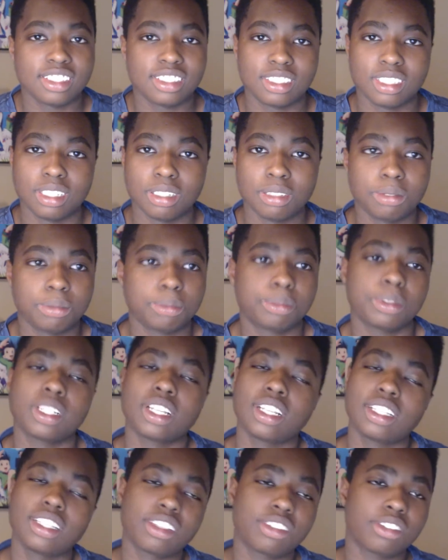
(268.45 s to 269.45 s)
So,
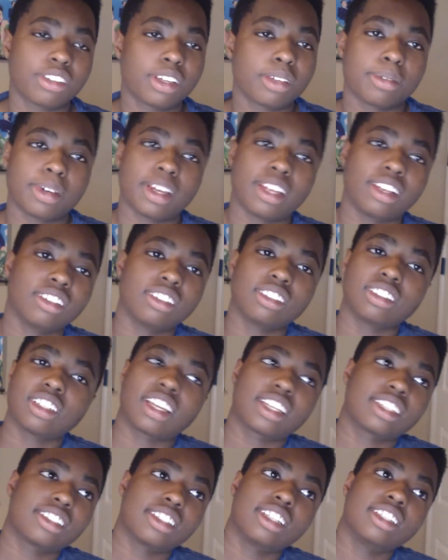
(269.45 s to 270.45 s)
but it doesn't really matter.
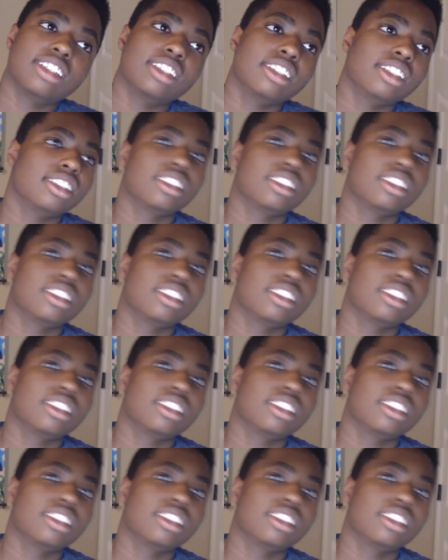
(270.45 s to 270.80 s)
Like I said,